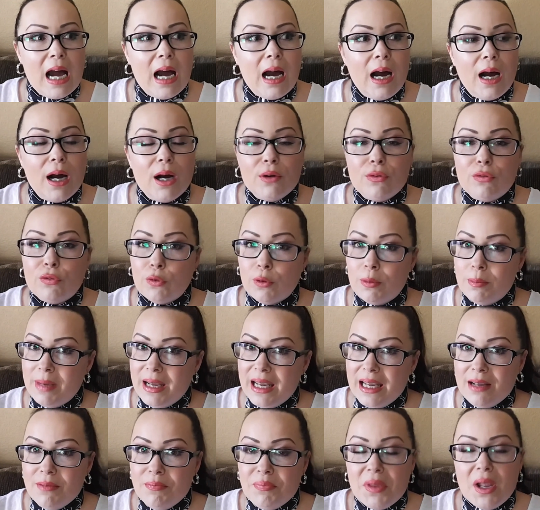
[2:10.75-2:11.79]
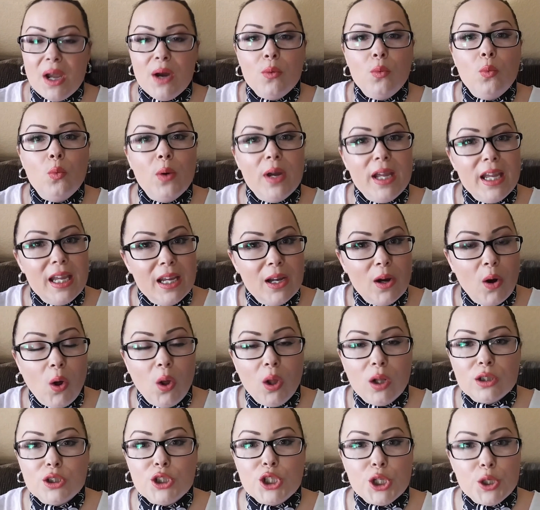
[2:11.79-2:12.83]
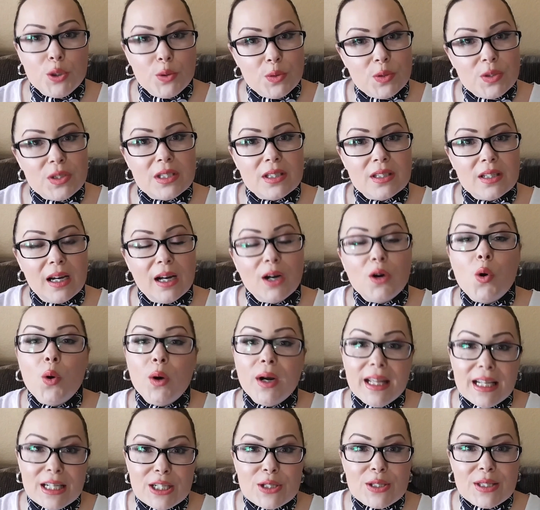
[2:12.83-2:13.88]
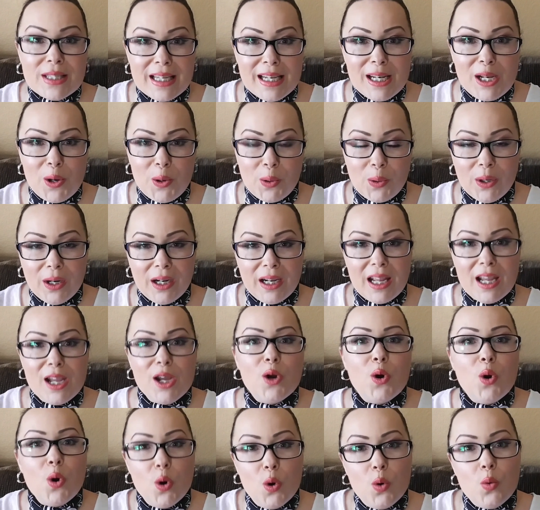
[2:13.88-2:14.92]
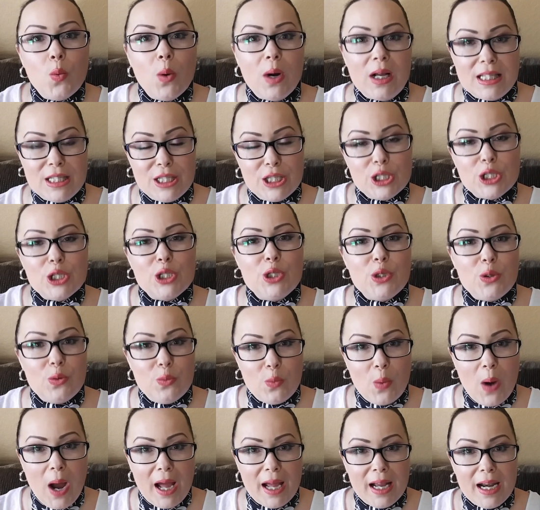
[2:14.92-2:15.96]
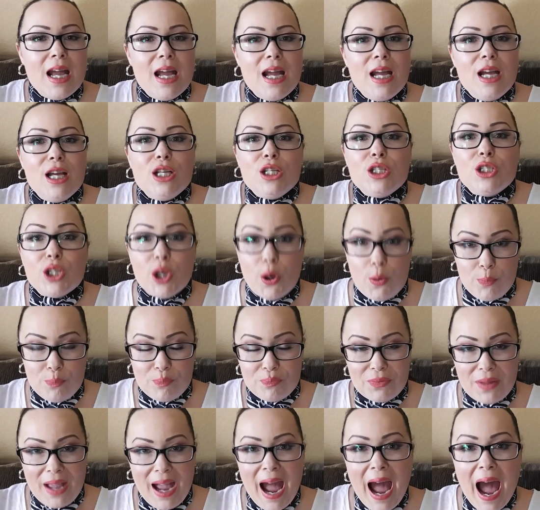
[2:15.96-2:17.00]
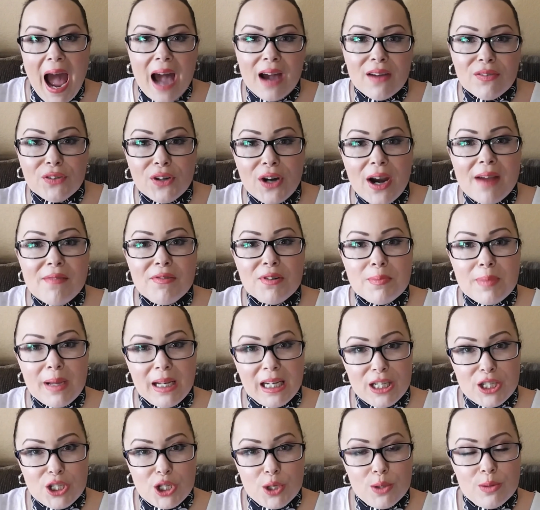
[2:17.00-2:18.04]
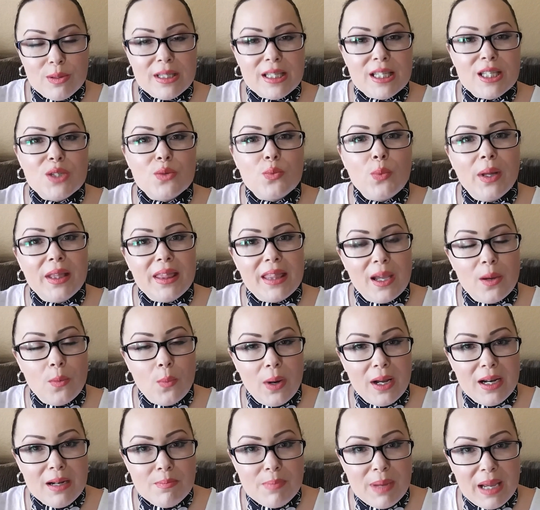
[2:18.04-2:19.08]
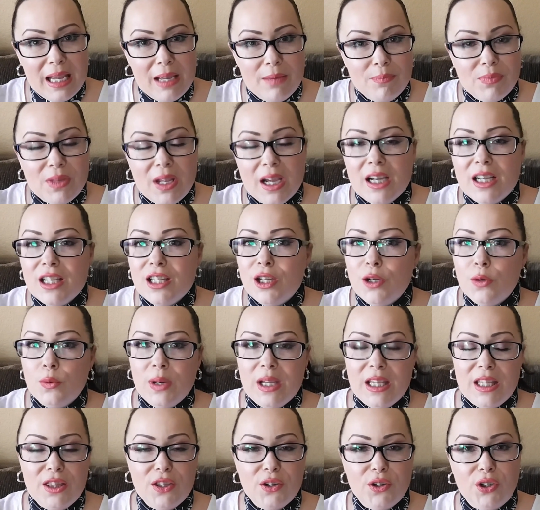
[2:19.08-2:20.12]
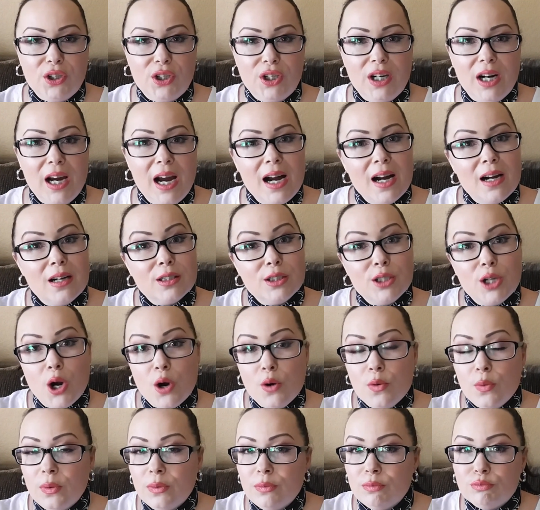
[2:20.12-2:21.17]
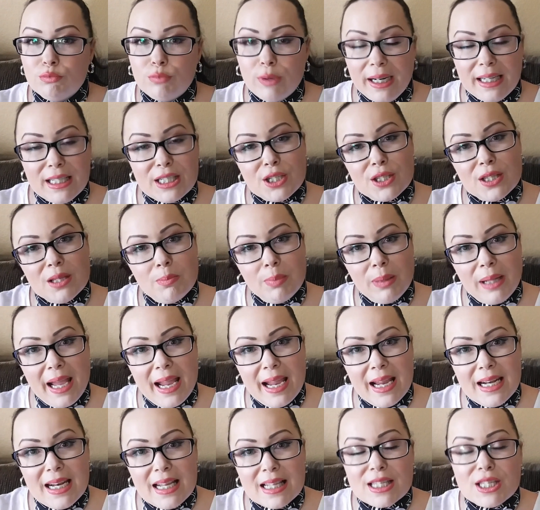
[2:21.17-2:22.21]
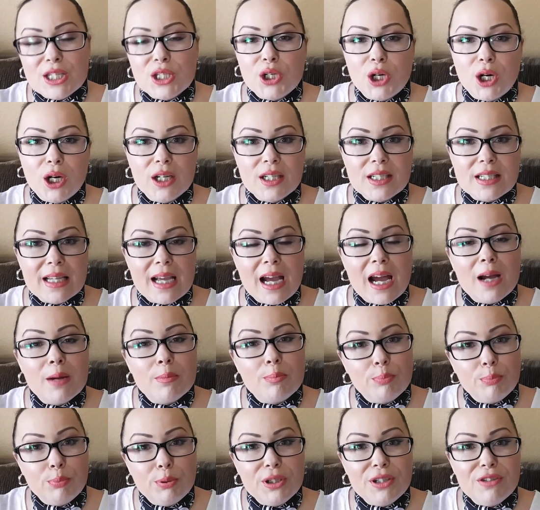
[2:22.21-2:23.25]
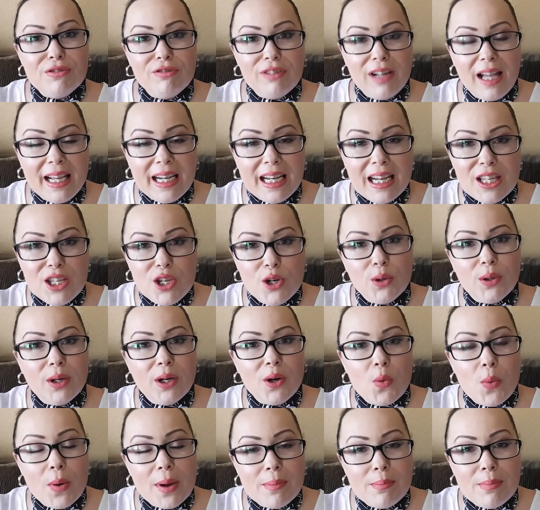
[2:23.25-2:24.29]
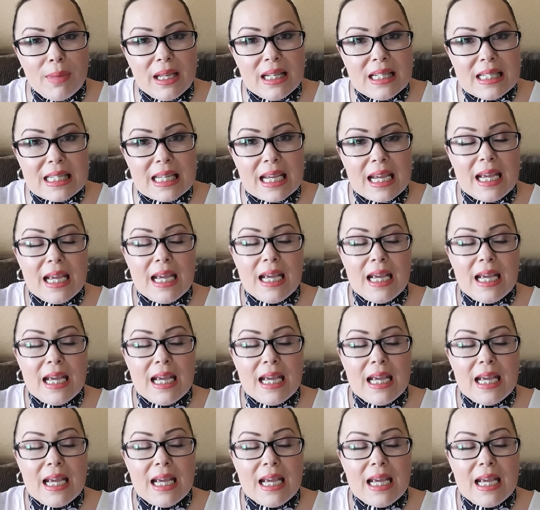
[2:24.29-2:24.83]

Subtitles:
For me, we all choose according to seniority who wants to do what. So after everybody chooses what they want to be, you either go right to the plane and start pre-flighting your equipment,